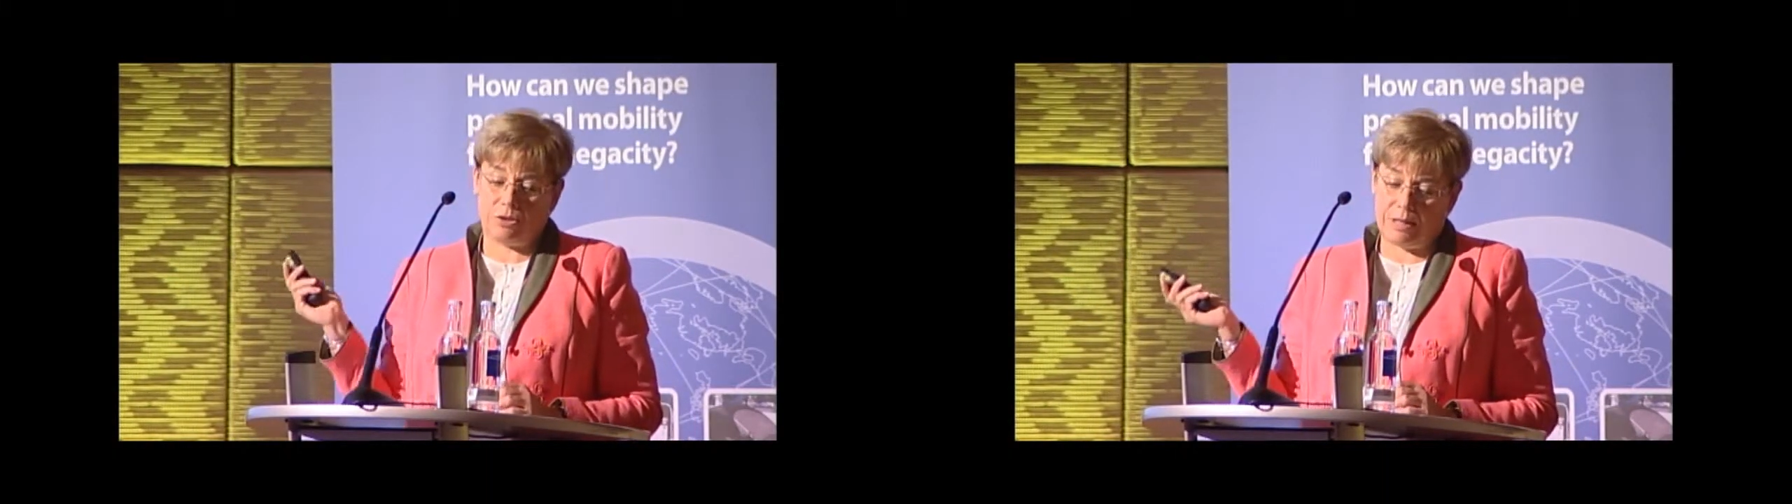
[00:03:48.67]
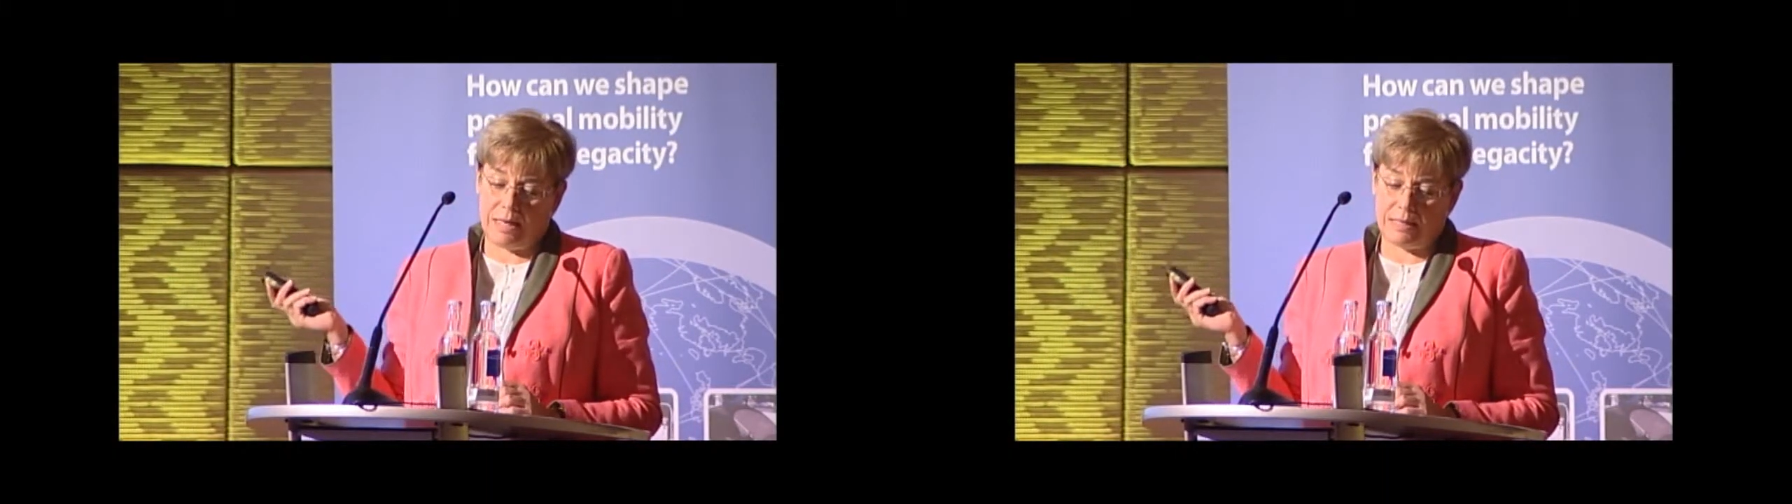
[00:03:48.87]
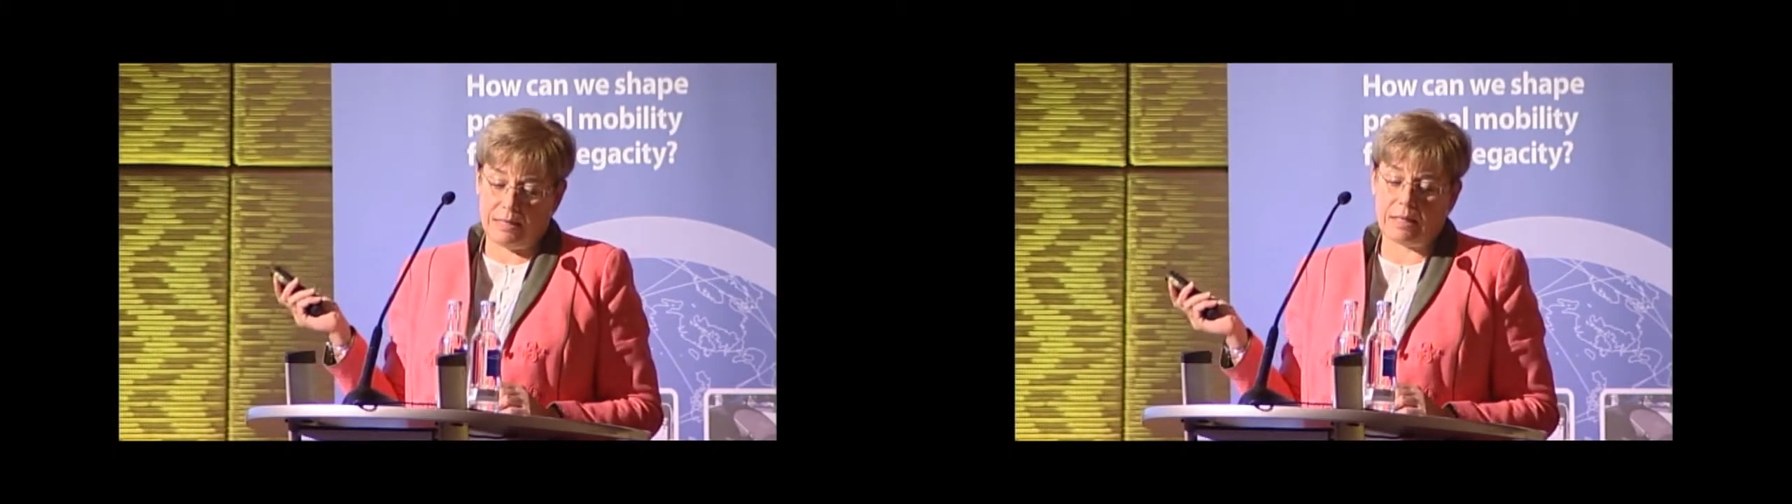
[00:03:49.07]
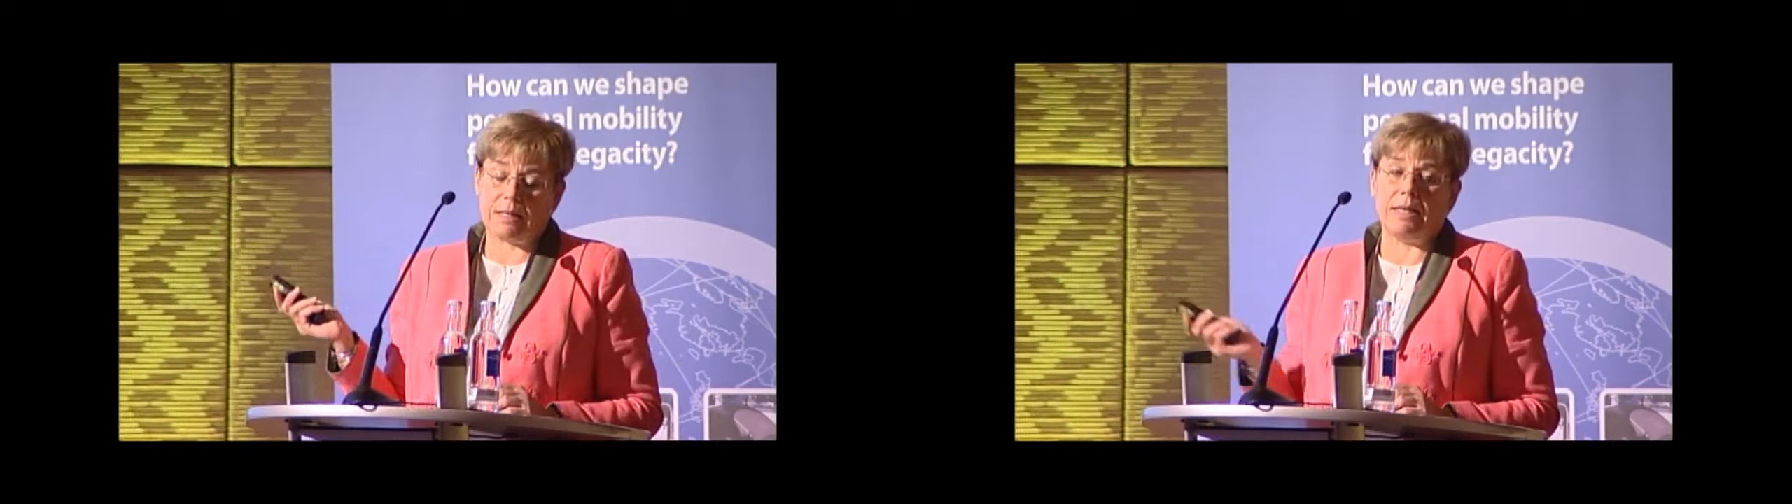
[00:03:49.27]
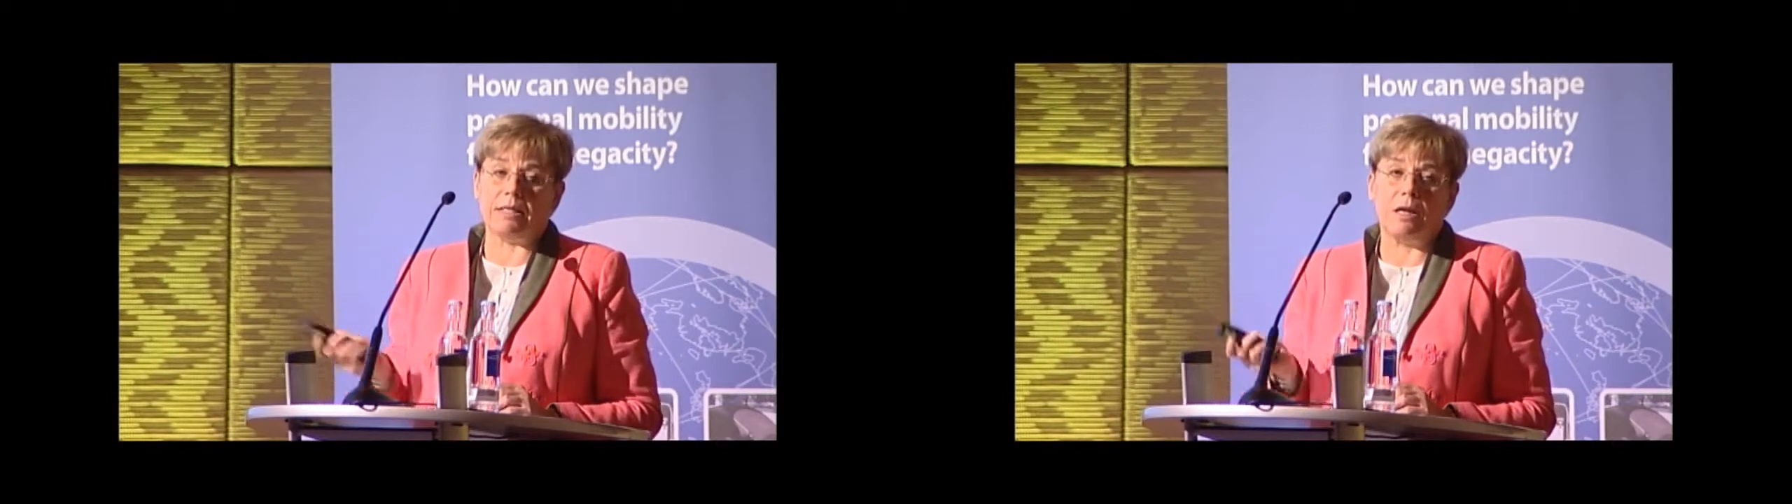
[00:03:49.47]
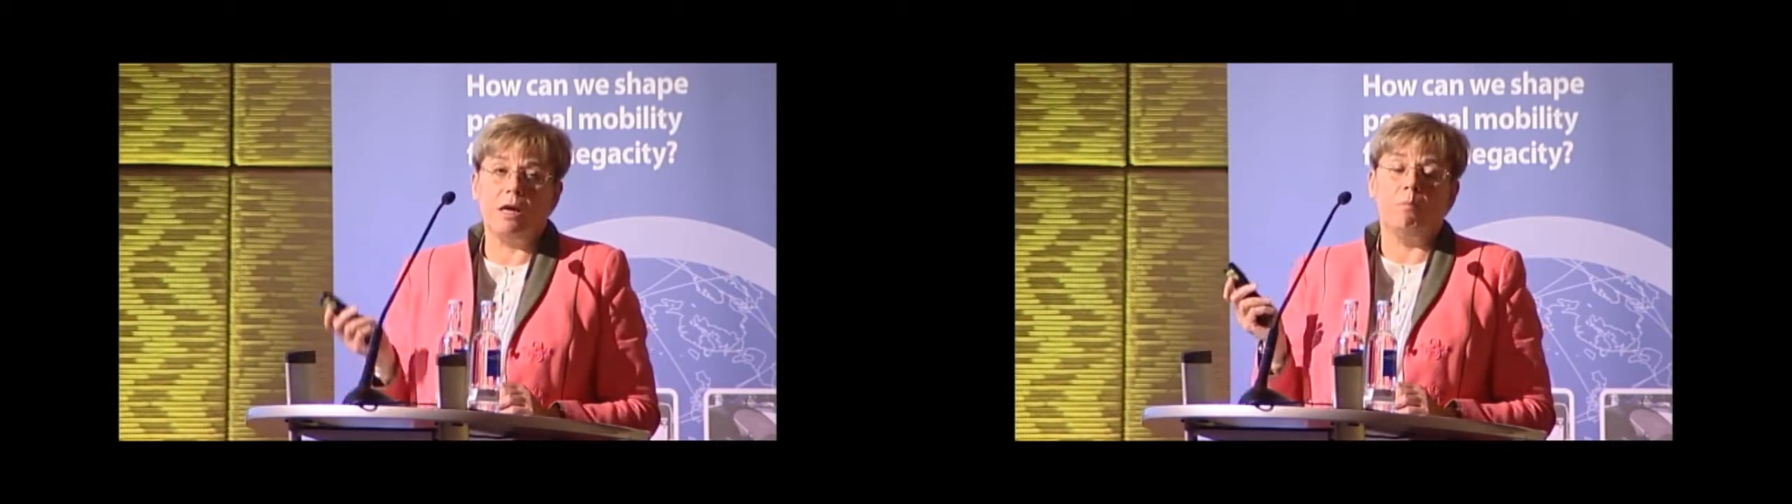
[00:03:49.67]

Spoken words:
trade increased